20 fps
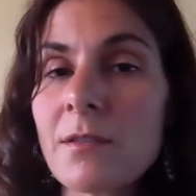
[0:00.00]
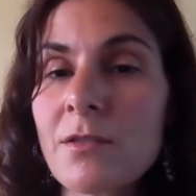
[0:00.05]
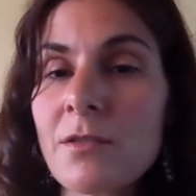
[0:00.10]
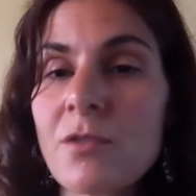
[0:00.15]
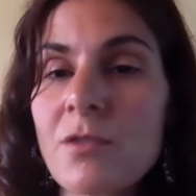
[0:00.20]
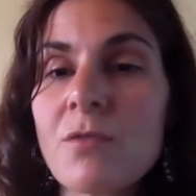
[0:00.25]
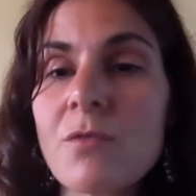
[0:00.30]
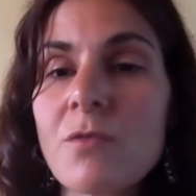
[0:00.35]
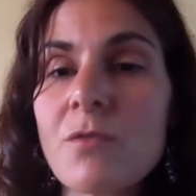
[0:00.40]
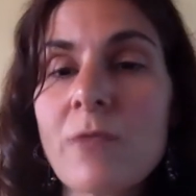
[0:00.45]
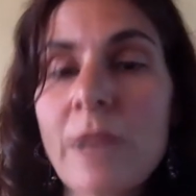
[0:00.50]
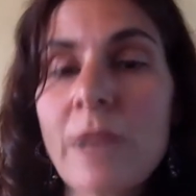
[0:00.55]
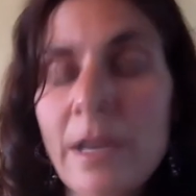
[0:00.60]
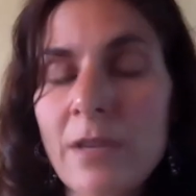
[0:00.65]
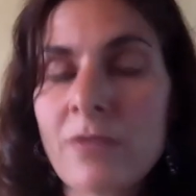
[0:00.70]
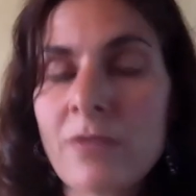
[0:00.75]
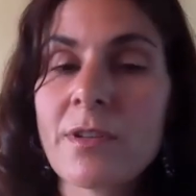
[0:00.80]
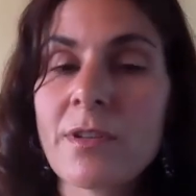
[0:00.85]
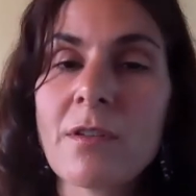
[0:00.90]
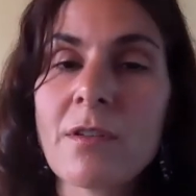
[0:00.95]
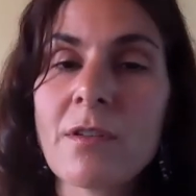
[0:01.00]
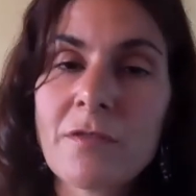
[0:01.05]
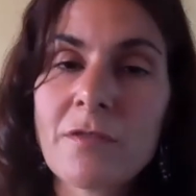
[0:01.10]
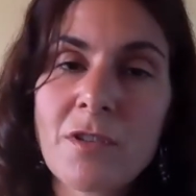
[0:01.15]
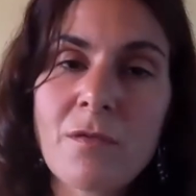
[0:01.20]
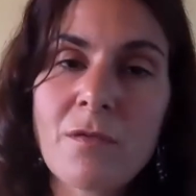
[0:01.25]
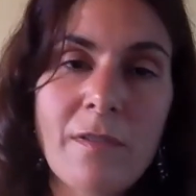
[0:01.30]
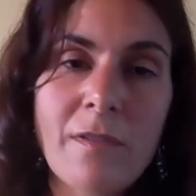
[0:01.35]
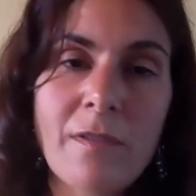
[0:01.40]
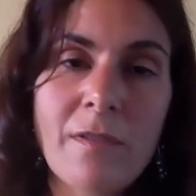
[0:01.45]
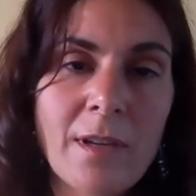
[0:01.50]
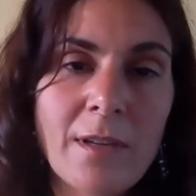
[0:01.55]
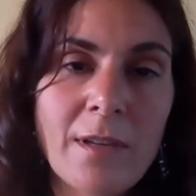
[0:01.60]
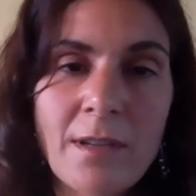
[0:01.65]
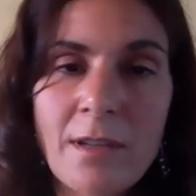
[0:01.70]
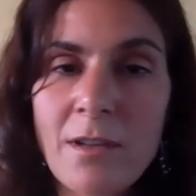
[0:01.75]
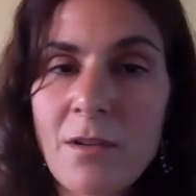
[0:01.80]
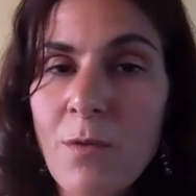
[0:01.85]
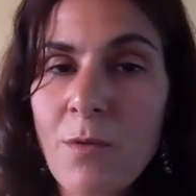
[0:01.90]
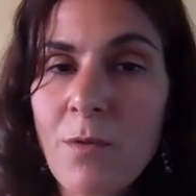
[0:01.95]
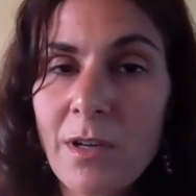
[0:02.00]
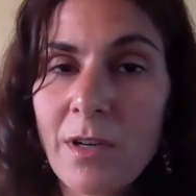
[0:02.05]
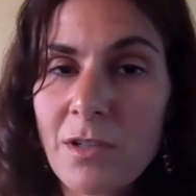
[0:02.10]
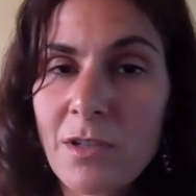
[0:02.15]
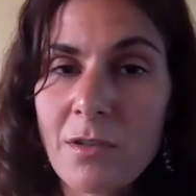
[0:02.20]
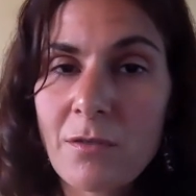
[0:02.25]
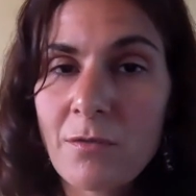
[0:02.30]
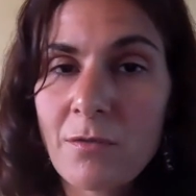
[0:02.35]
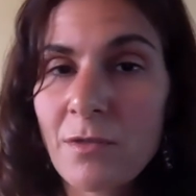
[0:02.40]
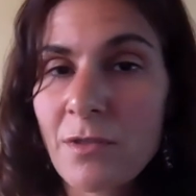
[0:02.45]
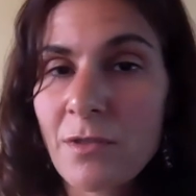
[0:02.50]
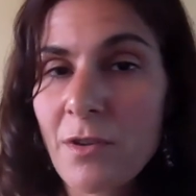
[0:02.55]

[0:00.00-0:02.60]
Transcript: to let yourself do the things that you want to do.